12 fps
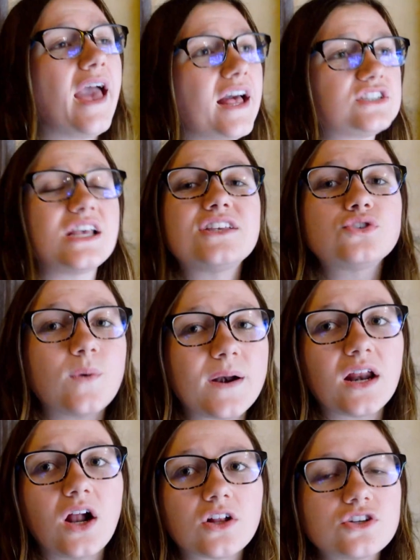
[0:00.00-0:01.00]
It's
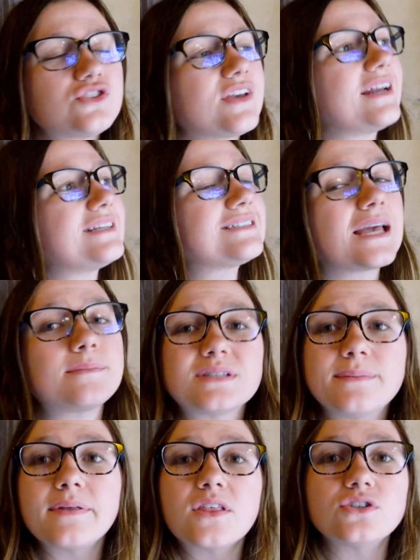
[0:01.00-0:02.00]
$20, you get to skip
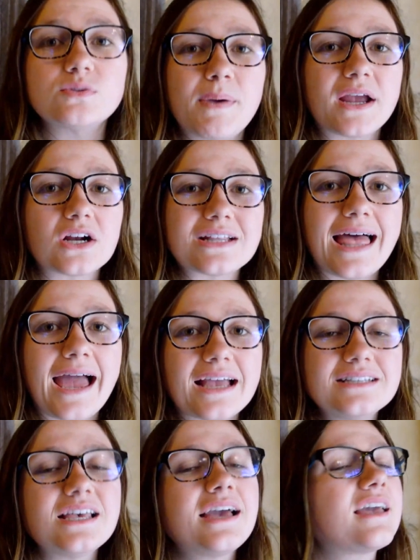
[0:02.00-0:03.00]
some of those bigger
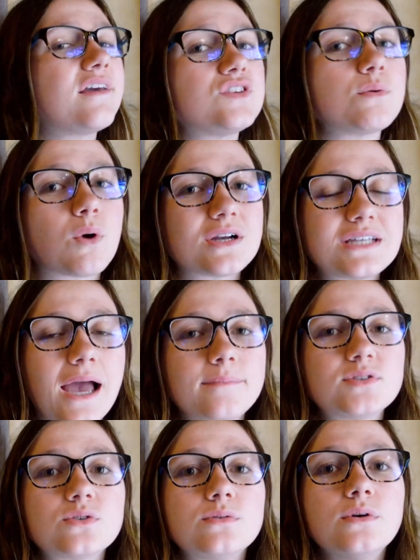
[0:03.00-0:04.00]
lines, gives you more
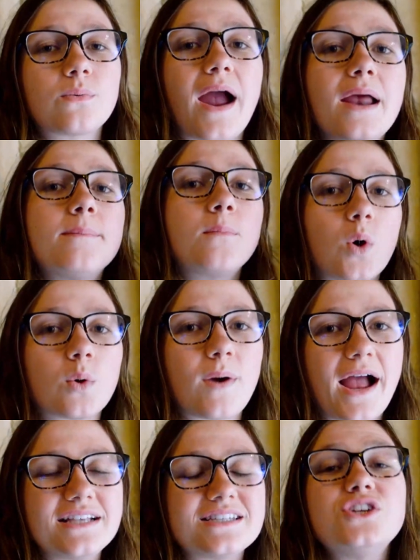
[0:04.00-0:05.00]
time to ride more
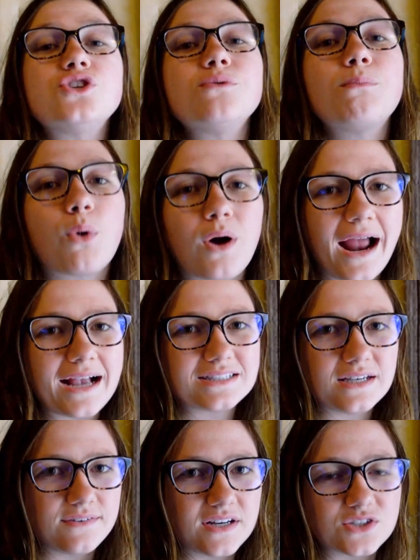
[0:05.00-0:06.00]
rides and do more
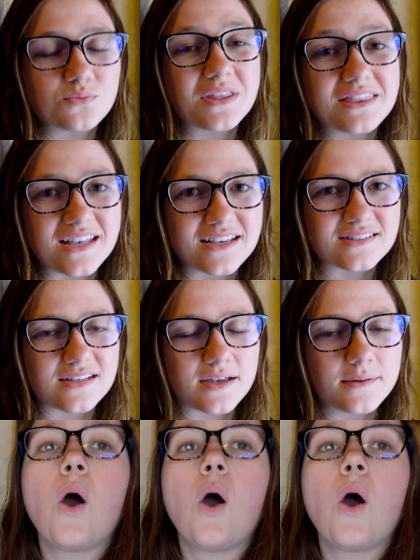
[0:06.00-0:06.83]
activities with Disney.